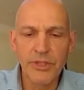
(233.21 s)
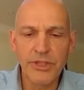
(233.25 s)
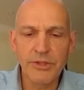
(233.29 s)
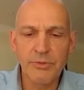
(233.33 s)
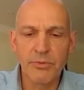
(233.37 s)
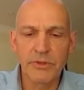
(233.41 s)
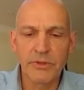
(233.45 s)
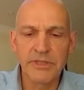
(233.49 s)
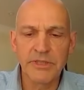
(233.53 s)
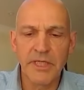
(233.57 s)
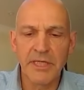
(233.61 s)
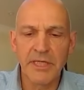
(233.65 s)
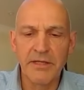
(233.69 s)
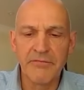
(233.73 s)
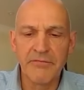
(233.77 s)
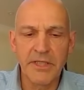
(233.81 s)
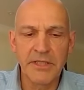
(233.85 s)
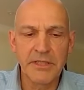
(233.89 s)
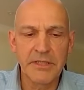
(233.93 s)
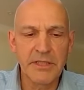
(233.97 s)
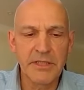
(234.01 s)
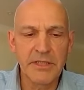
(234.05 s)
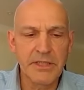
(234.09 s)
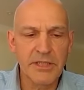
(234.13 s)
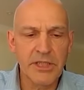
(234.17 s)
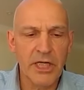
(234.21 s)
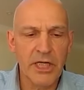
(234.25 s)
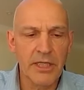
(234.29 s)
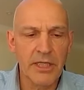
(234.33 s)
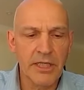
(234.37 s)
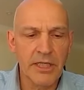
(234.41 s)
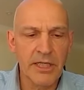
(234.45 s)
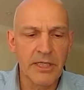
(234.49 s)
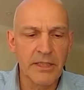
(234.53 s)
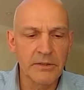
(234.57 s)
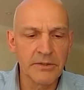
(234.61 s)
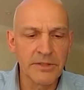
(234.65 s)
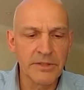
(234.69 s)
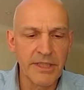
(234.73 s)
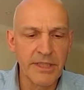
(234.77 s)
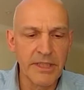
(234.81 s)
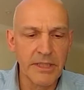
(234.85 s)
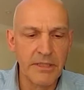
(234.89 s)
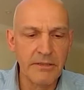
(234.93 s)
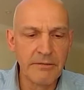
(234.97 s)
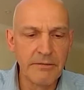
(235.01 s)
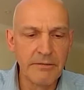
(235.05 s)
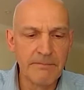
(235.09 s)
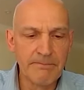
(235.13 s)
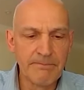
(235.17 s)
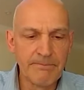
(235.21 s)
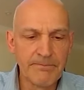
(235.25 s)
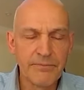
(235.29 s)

which will deliver it to Caldeen,